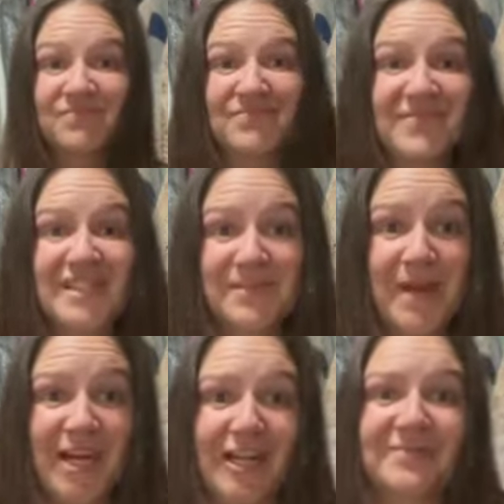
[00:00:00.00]
Doesn't
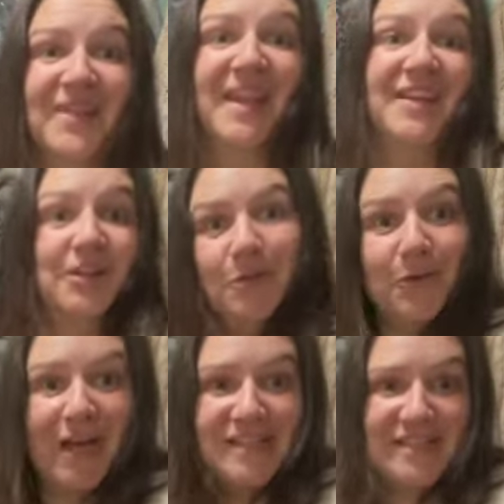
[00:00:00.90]
matter. You
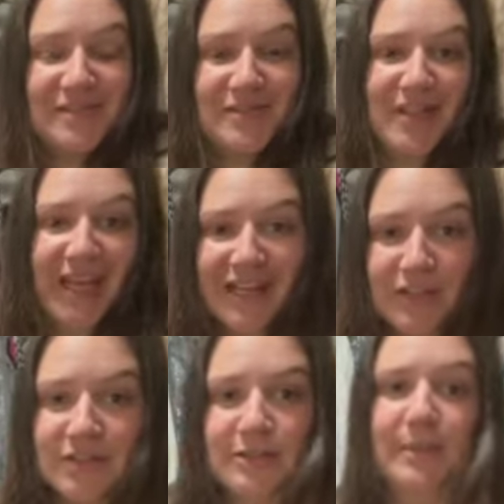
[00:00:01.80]
guys don't care.
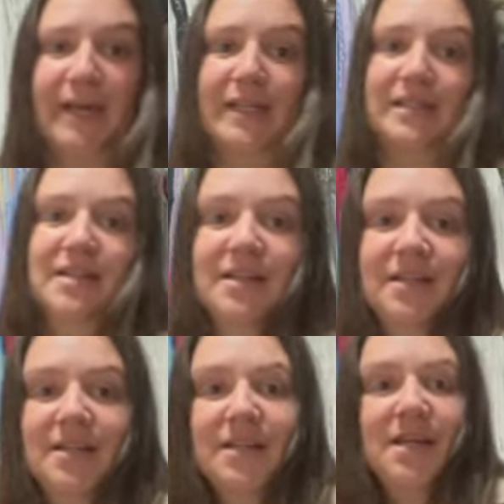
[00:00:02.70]
You might.
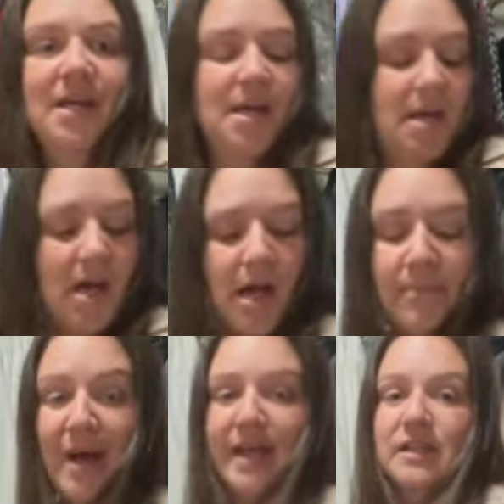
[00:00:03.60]

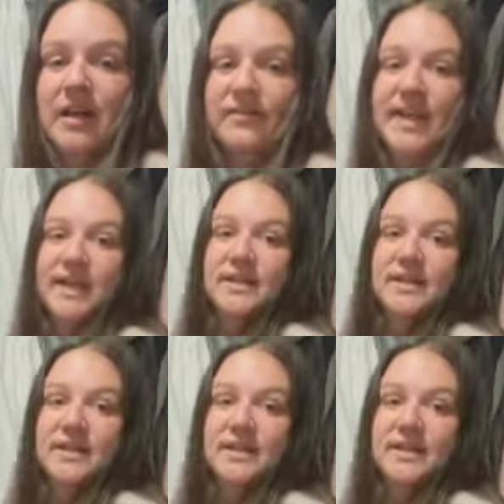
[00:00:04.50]
I love it.